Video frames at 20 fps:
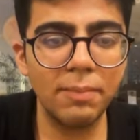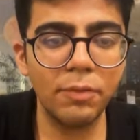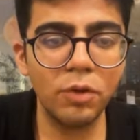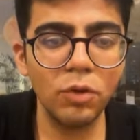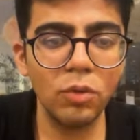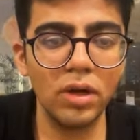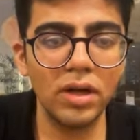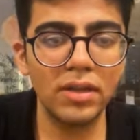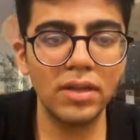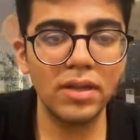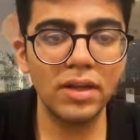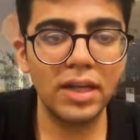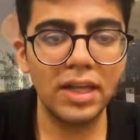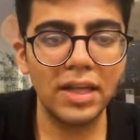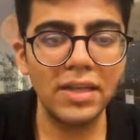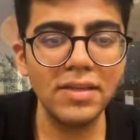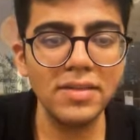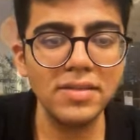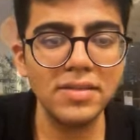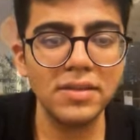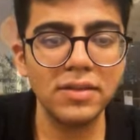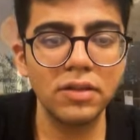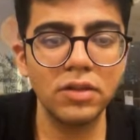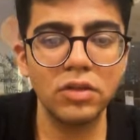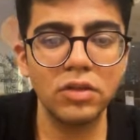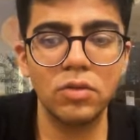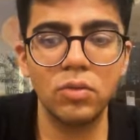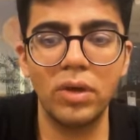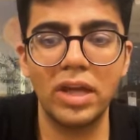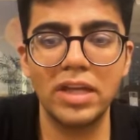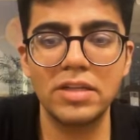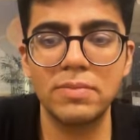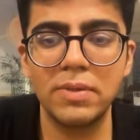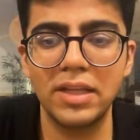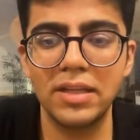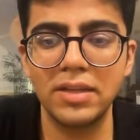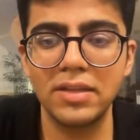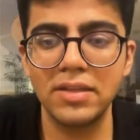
to another case to explain